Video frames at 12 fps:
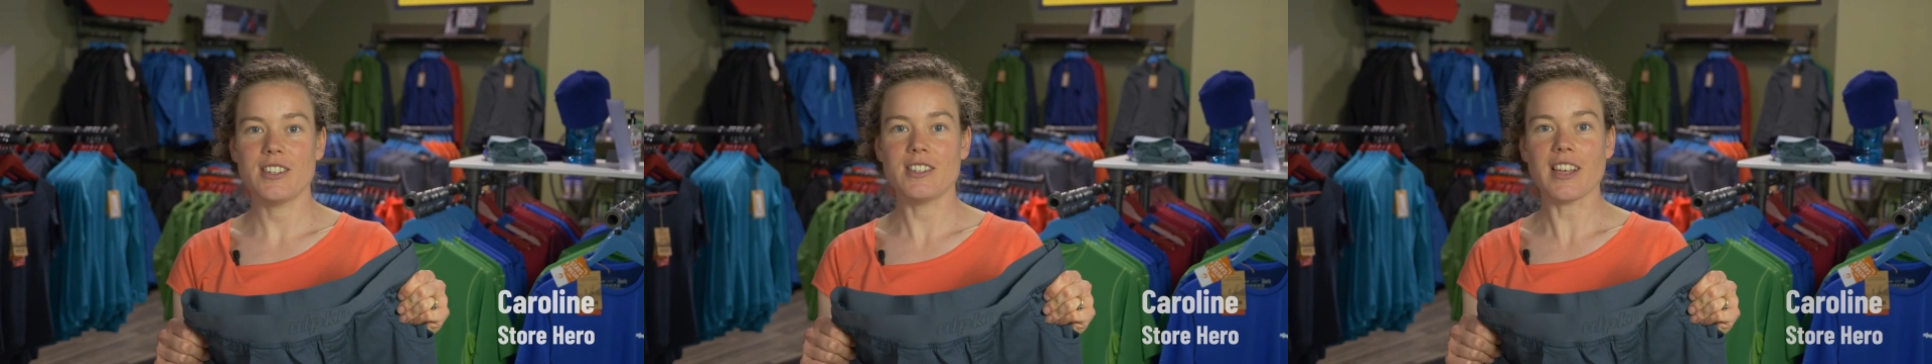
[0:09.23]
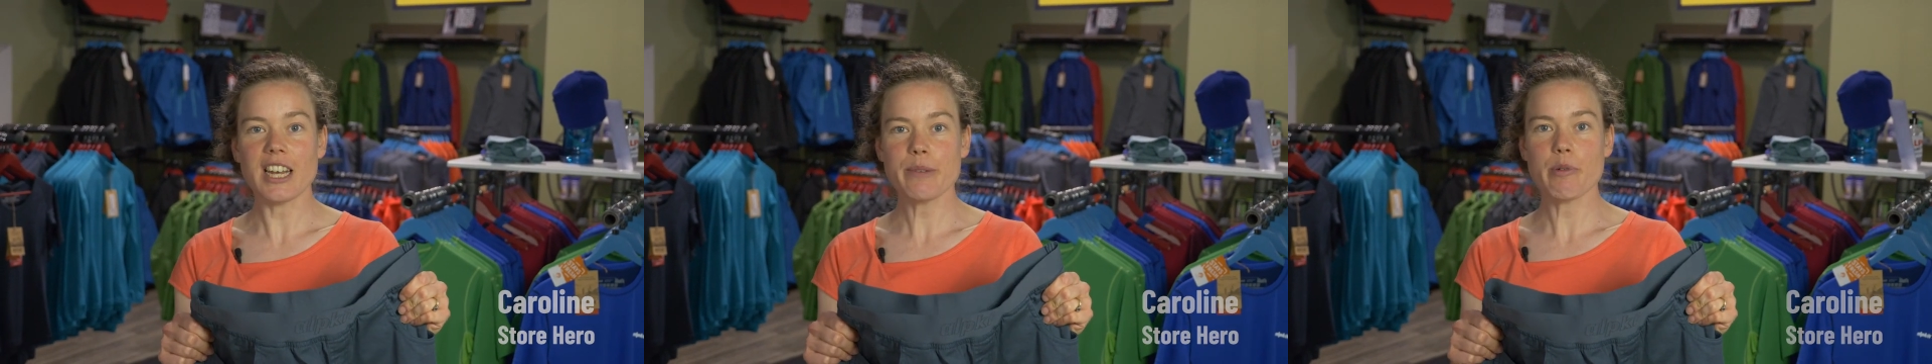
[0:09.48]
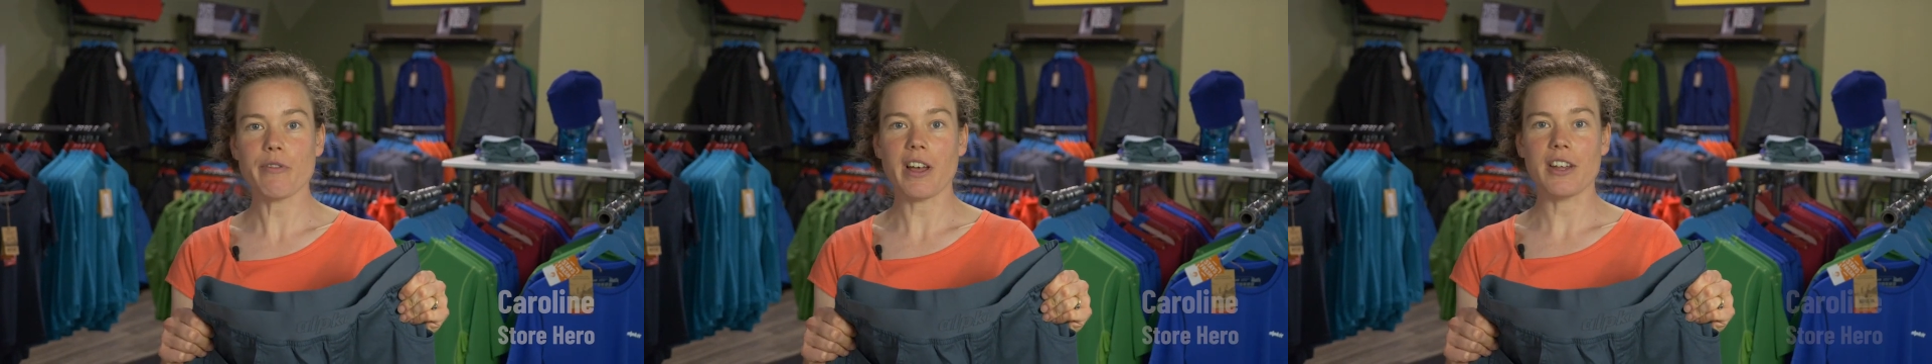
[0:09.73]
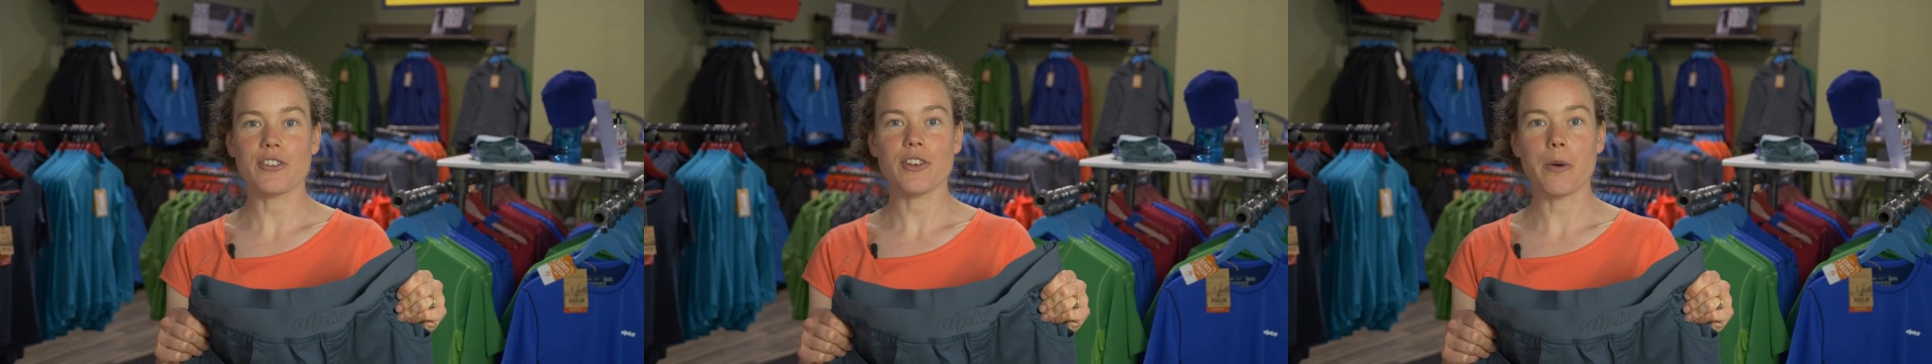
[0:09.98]
designed to
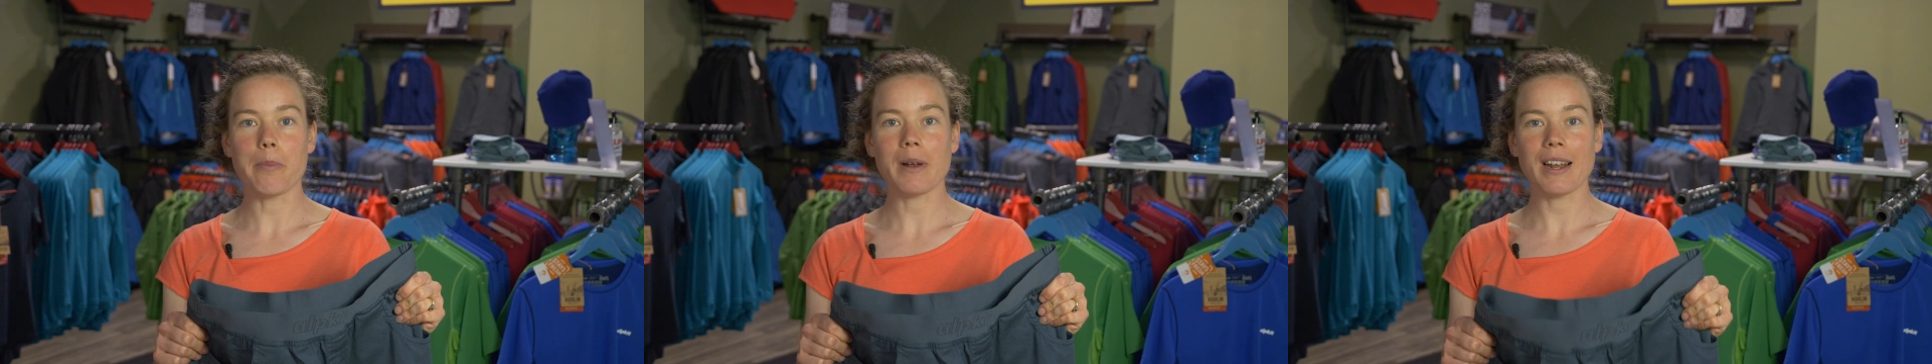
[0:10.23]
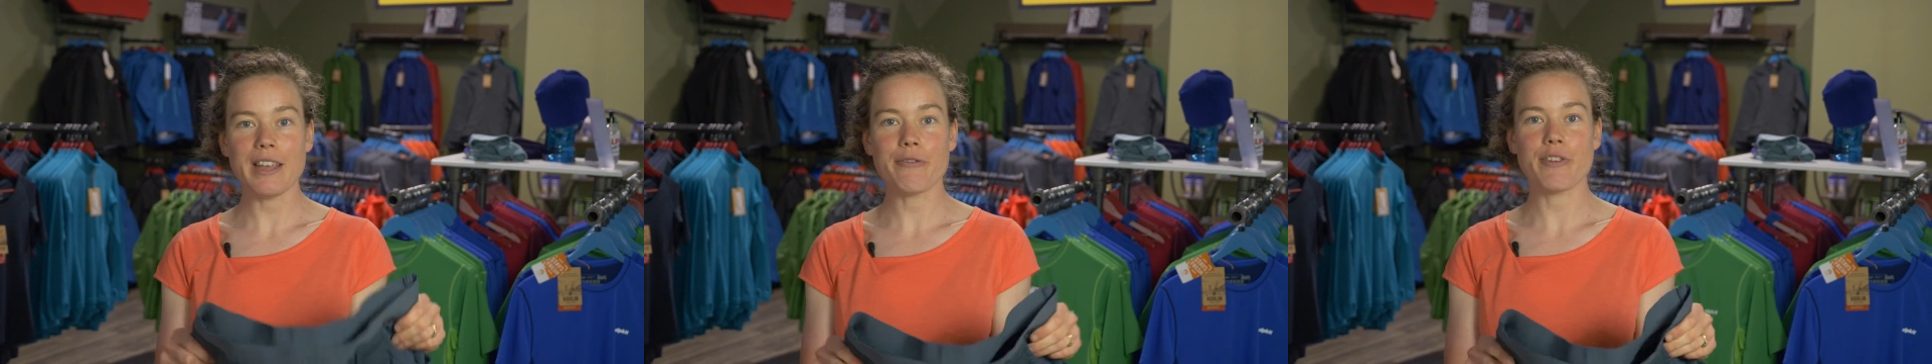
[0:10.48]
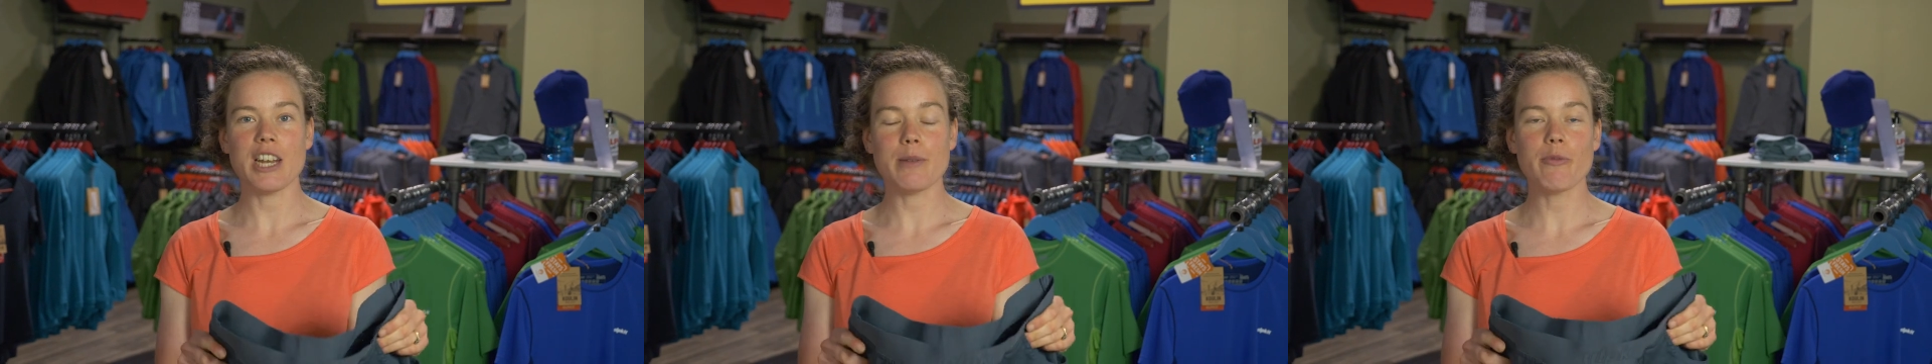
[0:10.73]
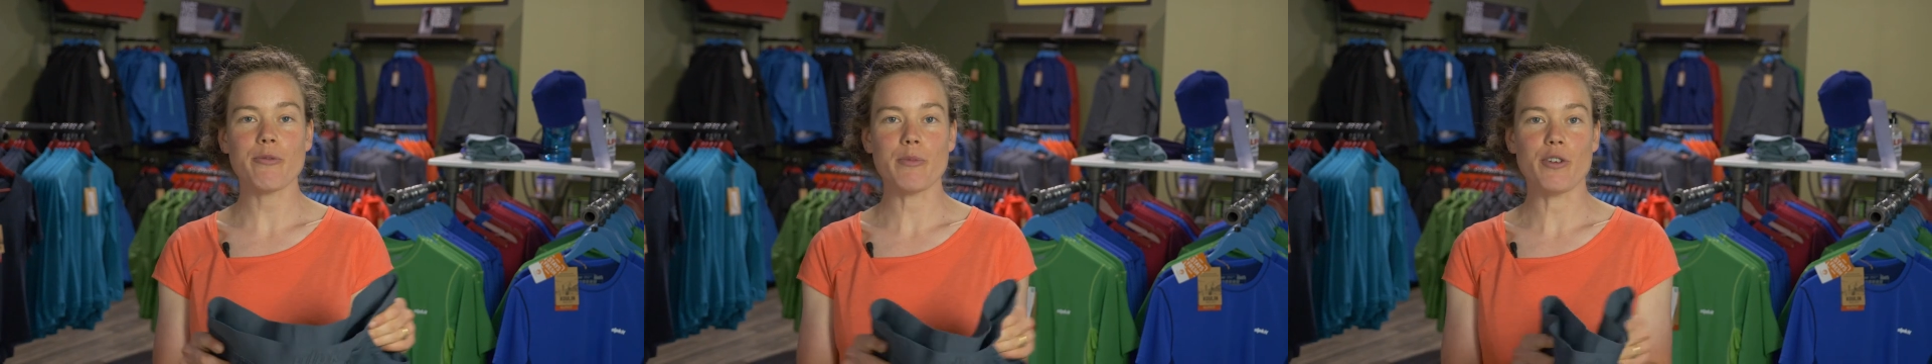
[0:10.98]
provide complete
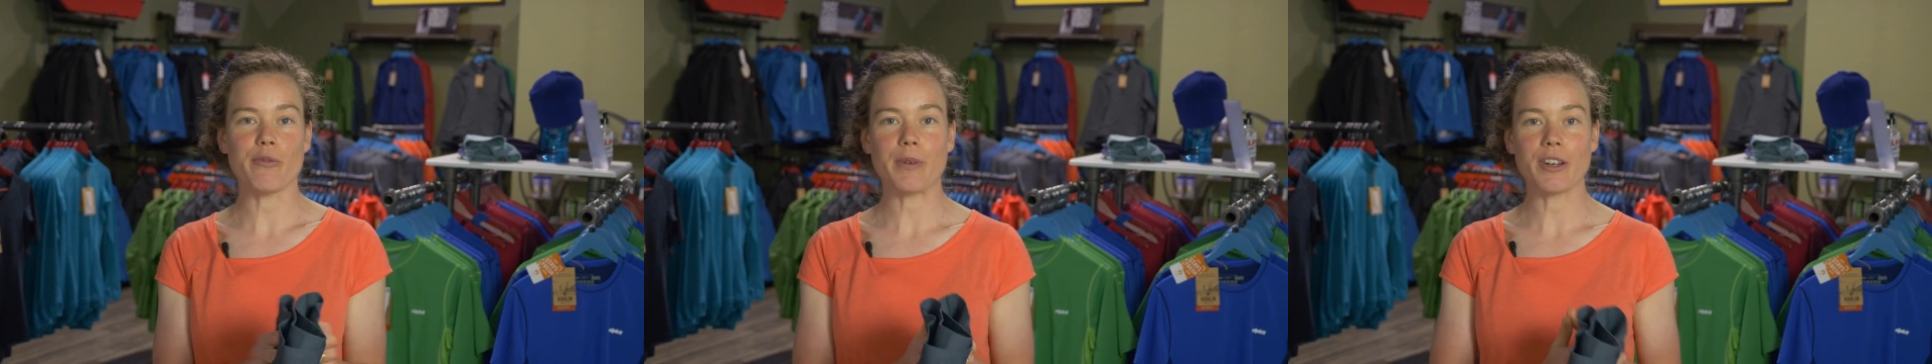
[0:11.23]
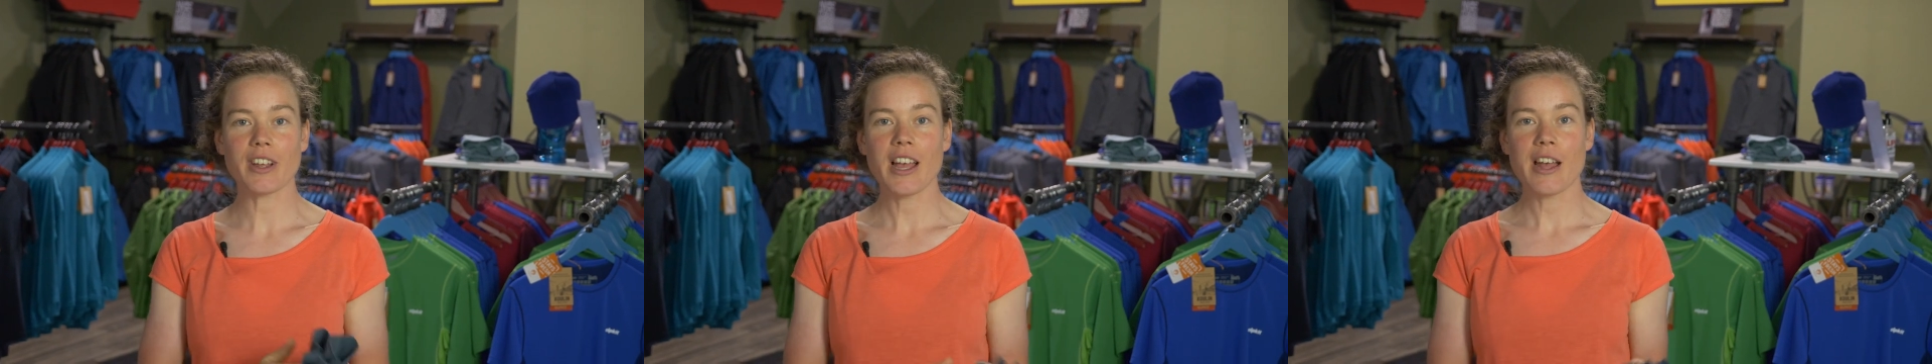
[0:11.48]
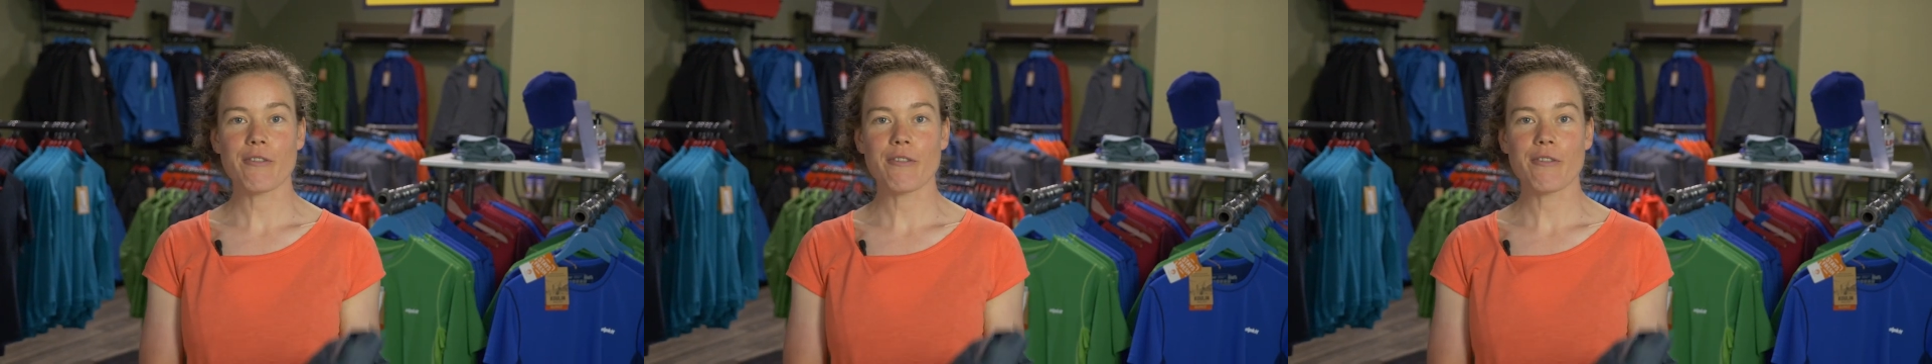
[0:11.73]
freedom of movement